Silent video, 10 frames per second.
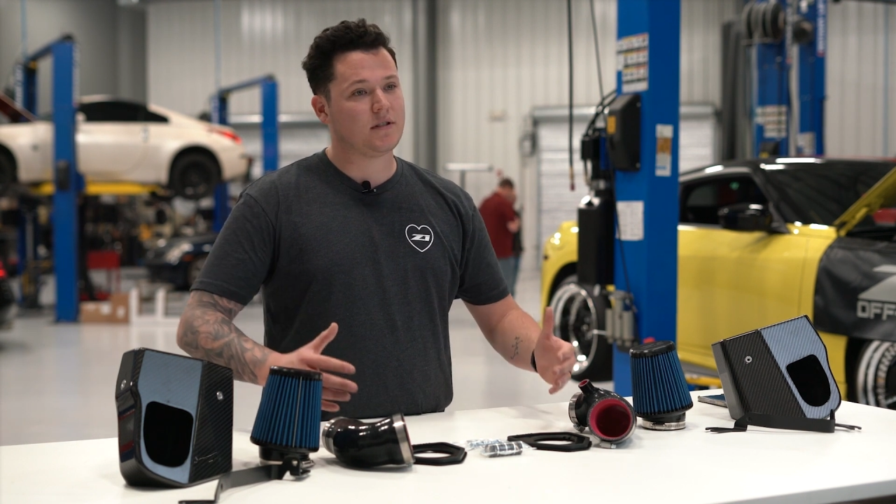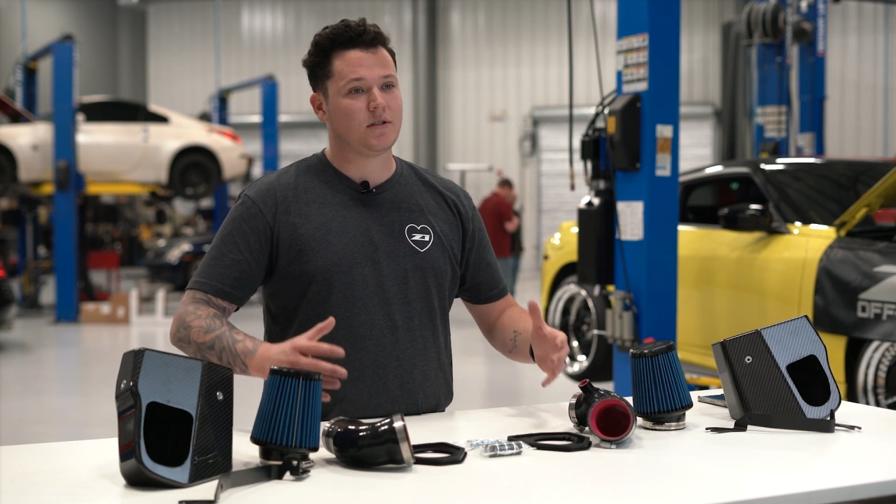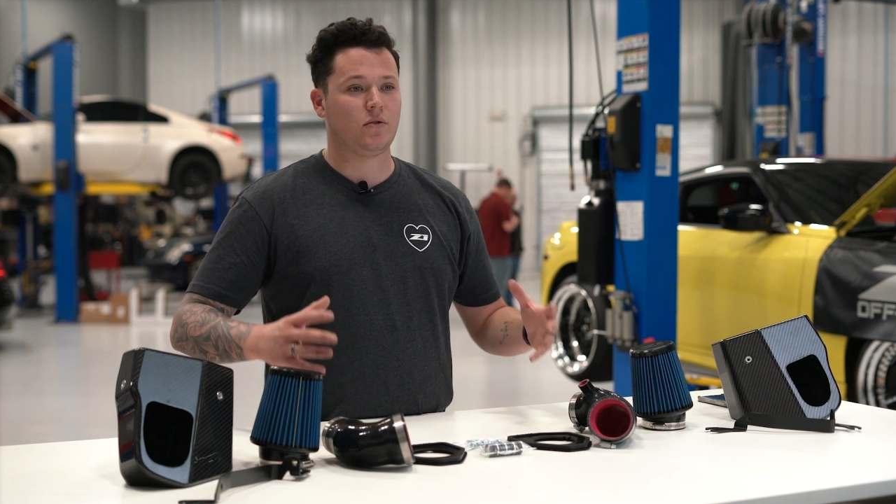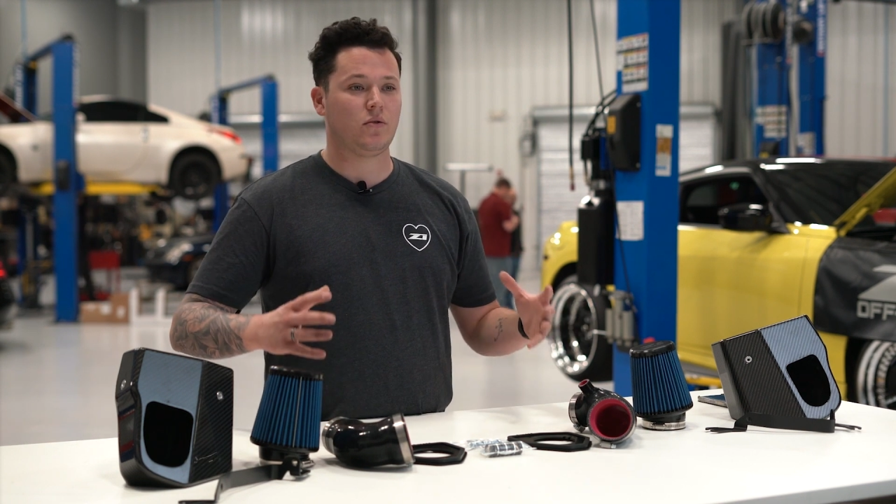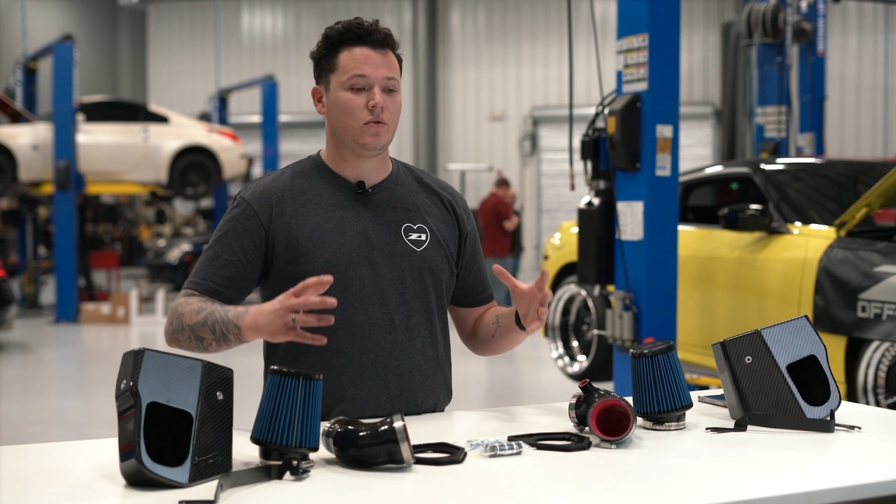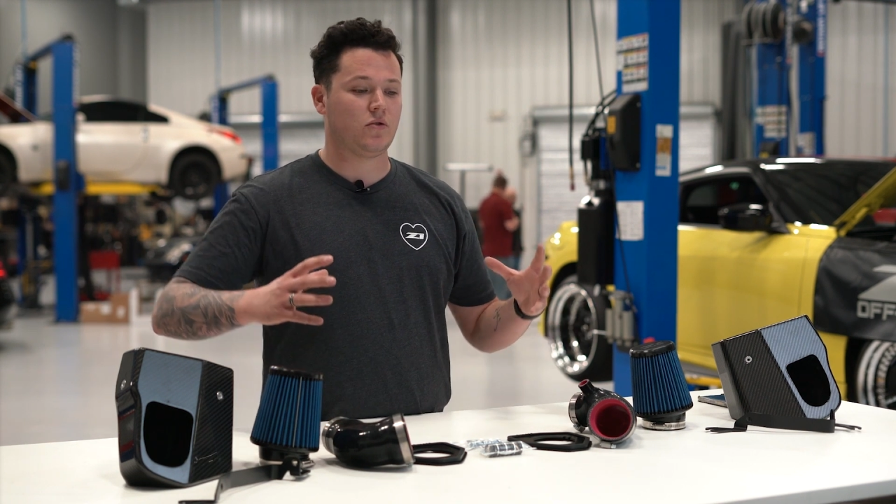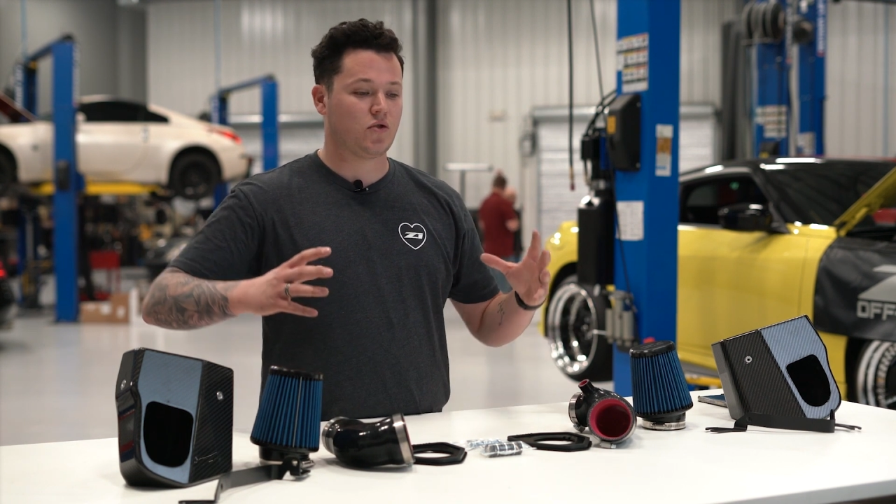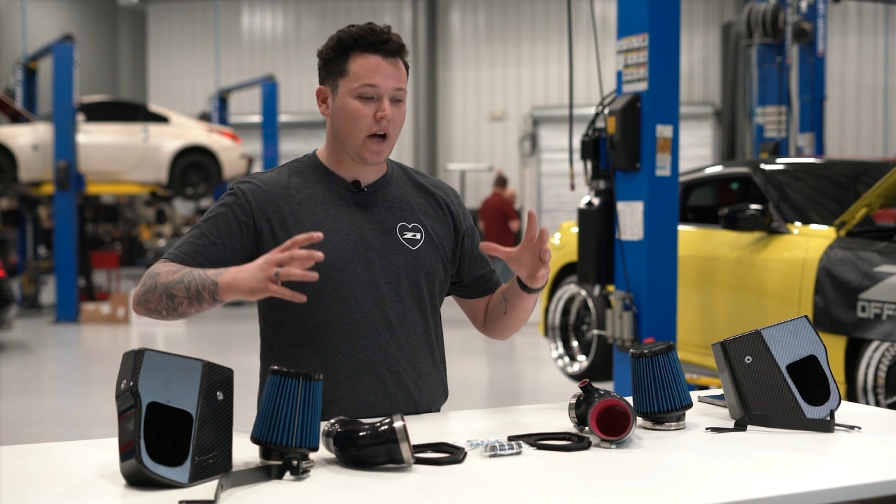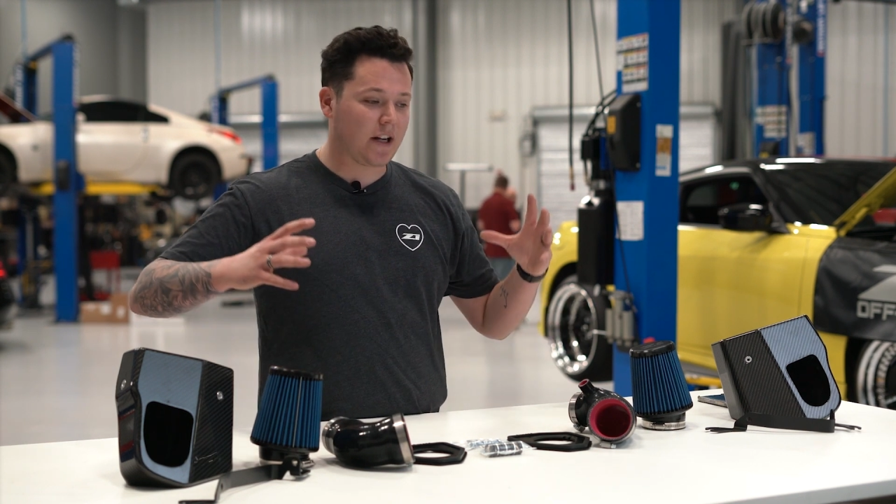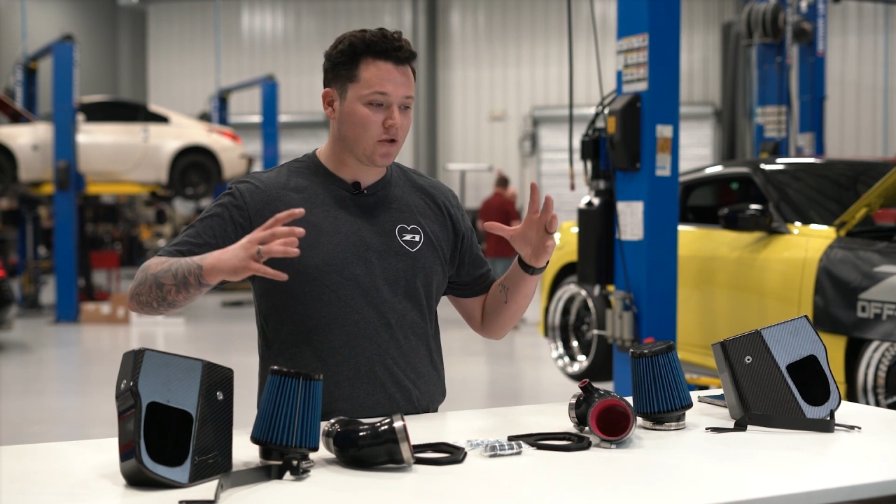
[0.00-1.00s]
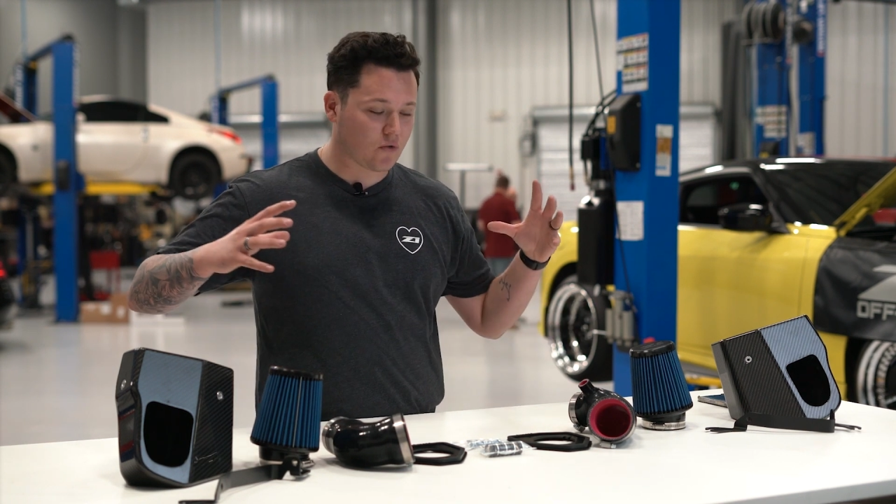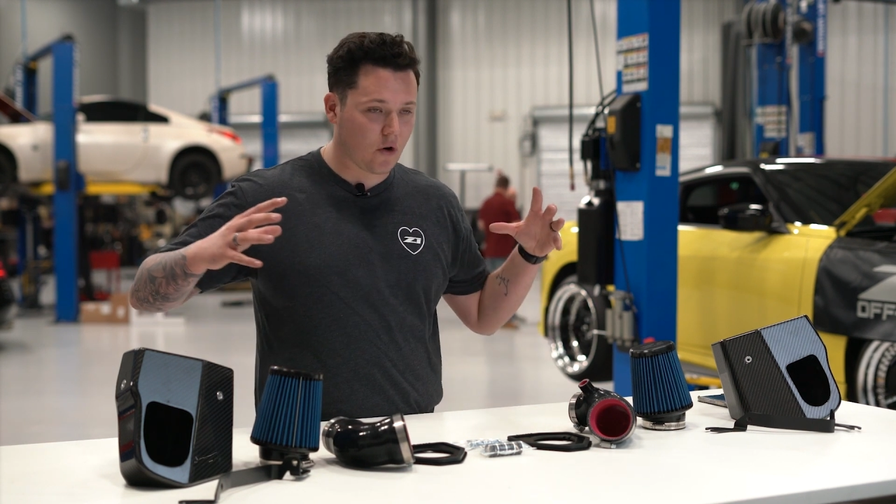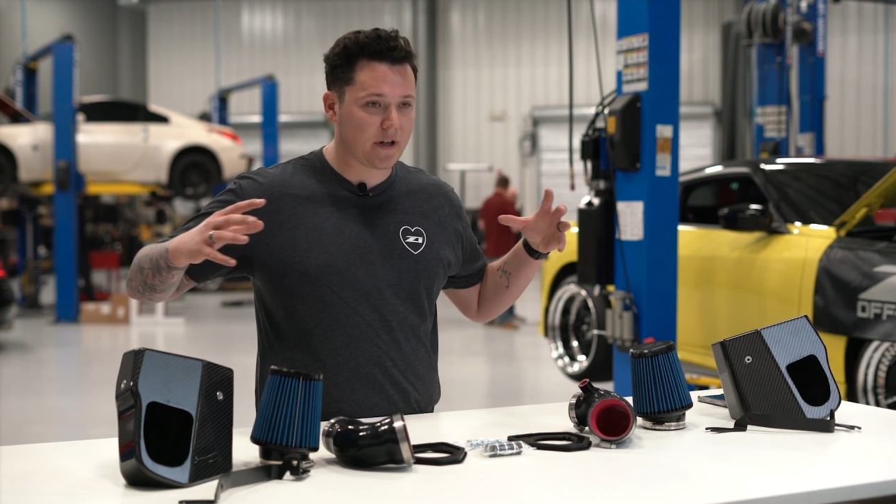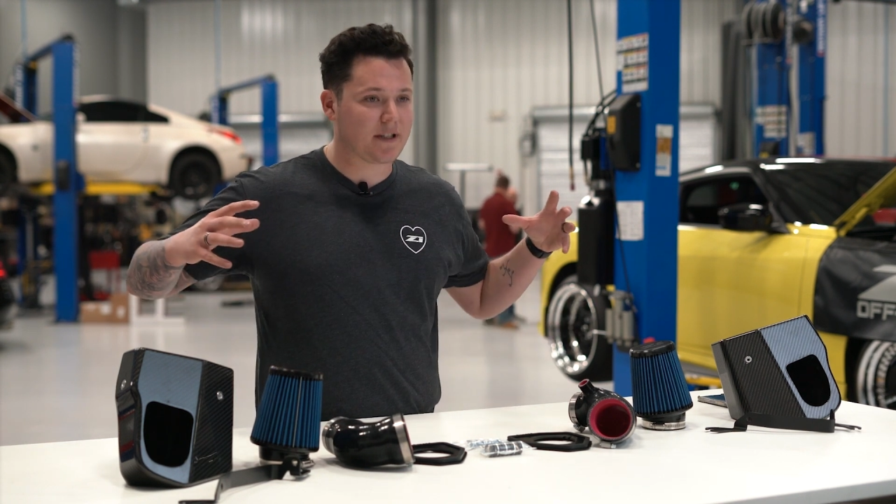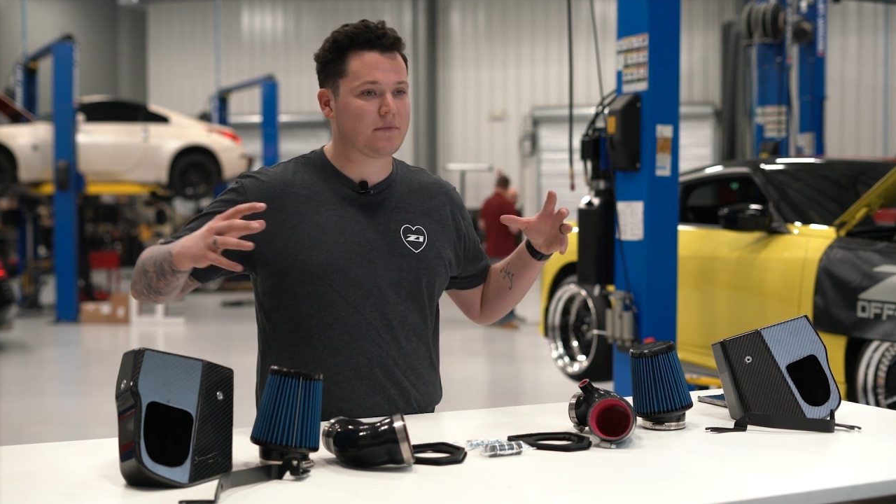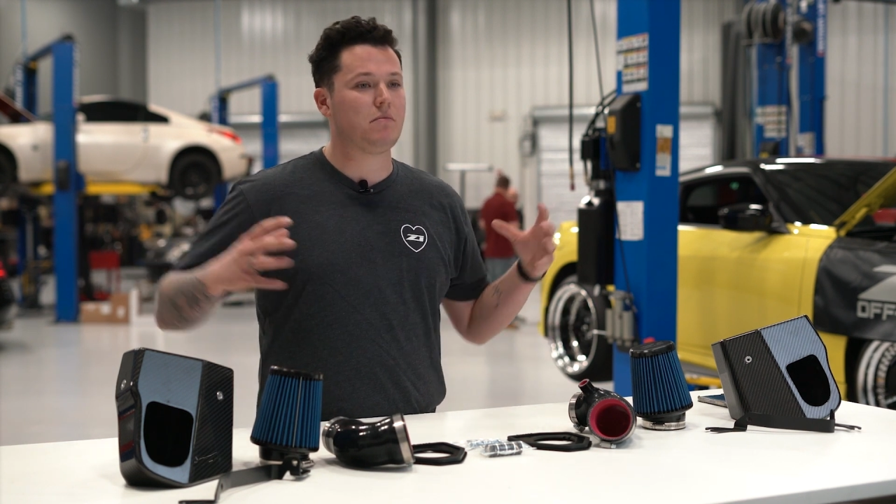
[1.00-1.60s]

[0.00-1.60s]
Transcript: to trying to draw in as